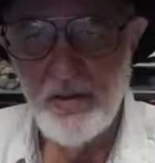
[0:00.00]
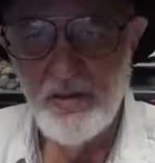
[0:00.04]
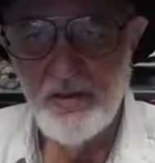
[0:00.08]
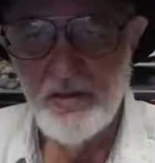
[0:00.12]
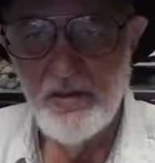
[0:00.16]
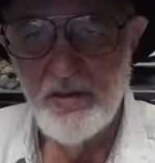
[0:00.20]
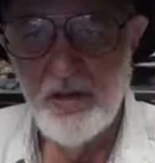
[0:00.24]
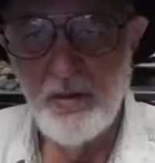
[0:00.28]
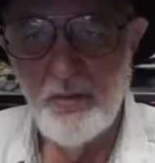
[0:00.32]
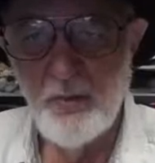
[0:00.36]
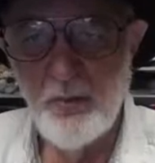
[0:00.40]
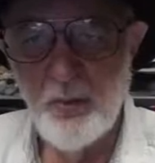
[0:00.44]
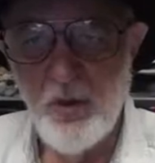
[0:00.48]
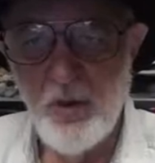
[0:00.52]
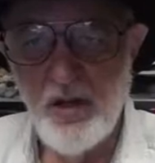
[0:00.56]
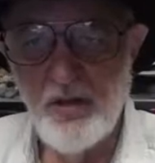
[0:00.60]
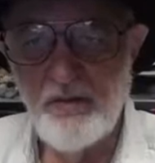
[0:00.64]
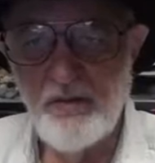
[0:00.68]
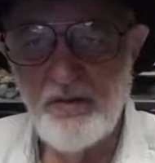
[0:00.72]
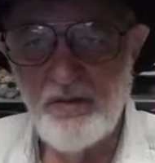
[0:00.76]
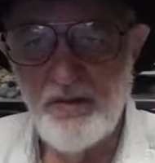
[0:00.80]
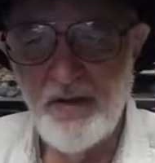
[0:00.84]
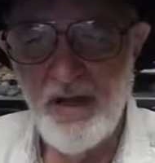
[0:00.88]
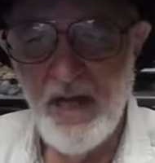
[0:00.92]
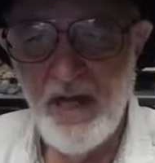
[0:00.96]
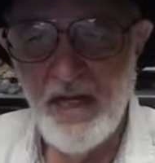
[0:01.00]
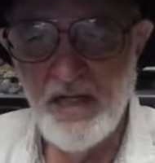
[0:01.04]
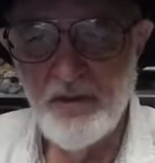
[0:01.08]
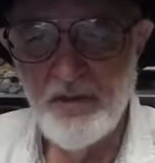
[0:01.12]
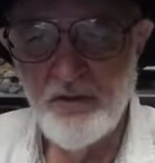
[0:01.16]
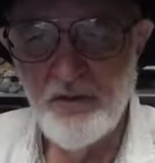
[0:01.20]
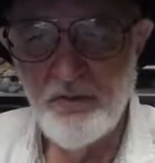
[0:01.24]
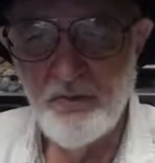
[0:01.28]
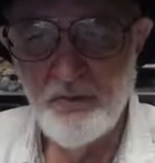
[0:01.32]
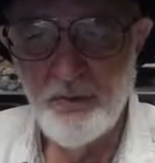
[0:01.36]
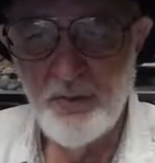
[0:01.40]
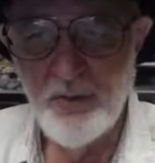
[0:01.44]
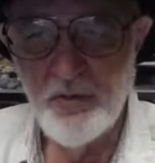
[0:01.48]
Some red flags
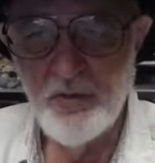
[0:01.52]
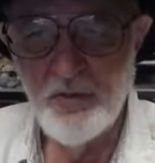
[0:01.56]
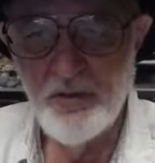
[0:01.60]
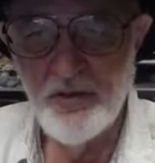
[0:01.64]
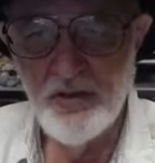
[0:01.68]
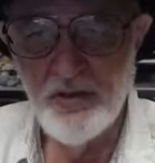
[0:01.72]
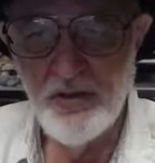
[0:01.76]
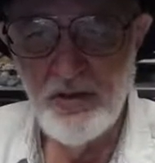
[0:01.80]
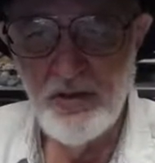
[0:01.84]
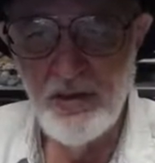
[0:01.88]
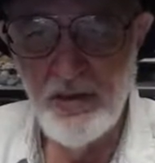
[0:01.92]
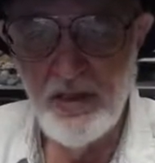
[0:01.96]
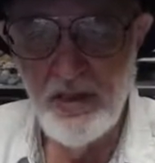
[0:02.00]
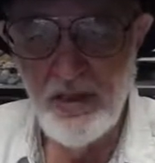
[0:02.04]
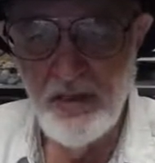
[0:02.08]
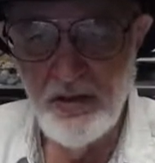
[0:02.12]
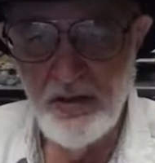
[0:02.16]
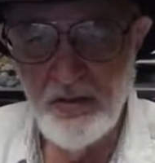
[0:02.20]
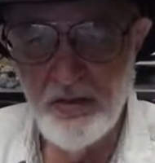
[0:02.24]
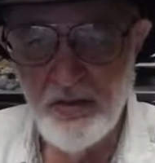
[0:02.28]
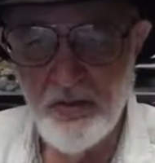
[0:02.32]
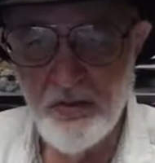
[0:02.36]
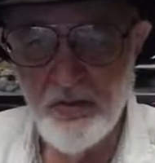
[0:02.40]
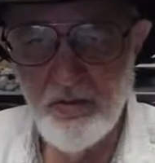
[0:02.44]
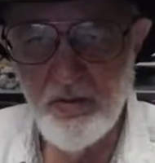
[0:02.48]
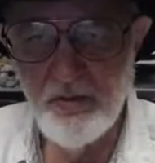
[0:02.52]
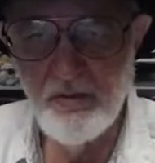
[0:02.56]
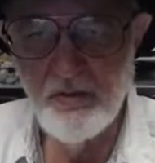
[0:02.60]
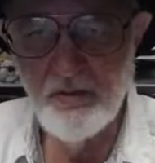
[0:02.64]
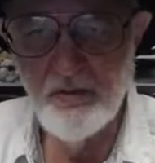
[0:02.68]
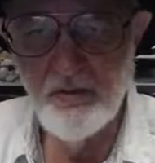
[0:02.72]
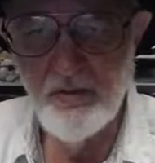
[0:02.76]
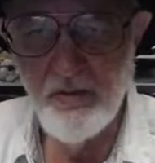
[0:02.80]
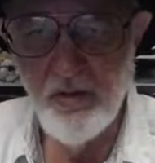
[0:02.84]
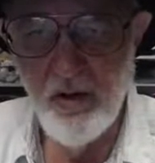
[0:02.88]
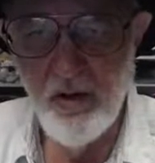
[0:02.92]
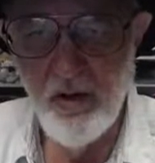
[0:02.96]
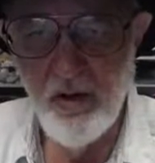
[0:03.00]
of personal injury
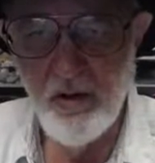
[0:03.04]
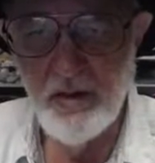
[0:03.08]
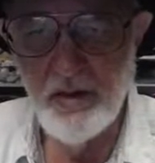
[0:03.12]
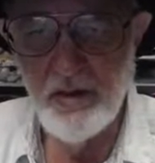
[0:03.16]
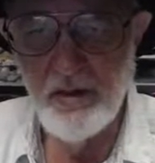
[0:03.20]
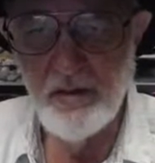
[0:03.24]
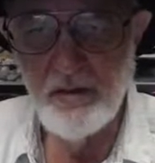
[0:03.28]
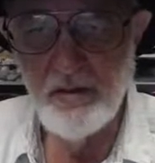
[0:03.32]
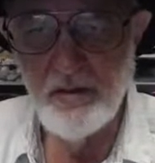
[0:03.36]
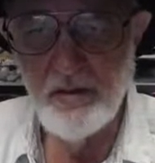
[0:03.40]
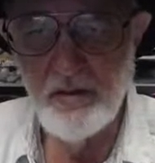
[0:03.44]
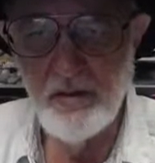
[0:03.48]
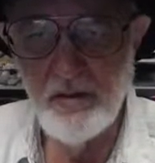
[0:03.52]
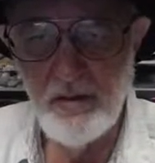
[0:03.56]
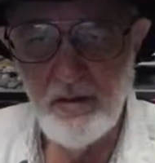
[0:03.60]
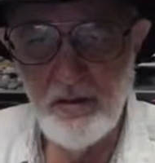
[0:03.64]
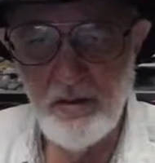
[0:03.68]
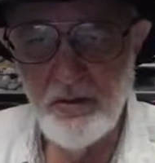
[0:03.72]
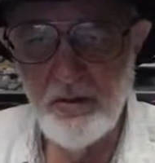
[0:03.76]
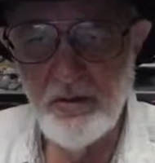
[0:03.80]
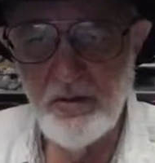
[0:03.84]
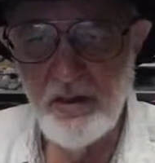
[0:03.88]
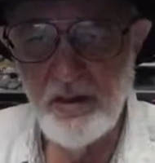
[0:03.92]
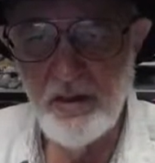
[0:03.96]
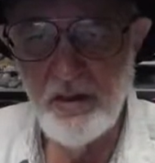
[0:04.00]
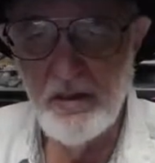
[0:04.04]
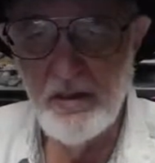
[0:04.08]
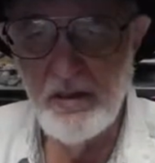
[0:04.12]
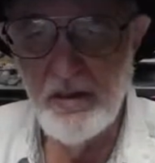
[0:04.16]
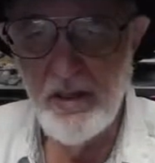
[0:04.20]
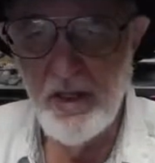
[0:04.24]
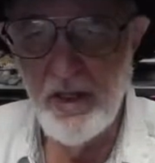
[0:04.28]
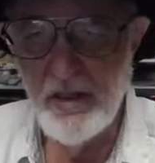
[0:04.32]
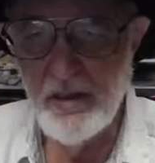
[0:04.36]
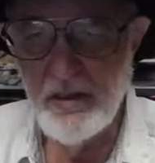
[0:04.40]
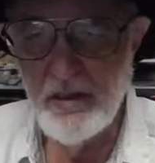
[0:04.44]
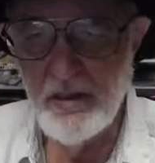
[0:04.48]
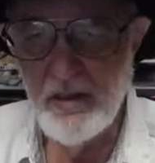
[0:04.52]
fraud include
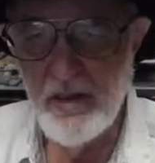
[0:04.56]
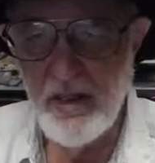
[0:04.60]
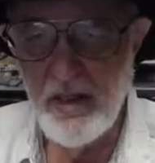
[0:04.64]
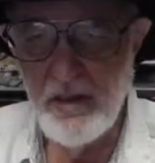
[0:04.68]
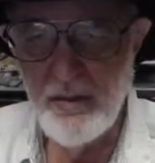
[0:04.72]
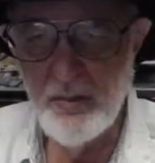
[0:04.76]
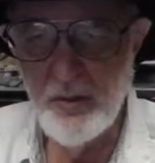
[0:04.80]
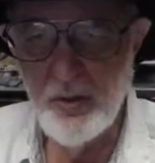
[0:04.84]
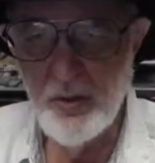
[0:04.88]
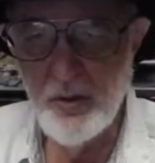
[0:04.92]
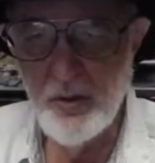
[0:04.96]
a claimant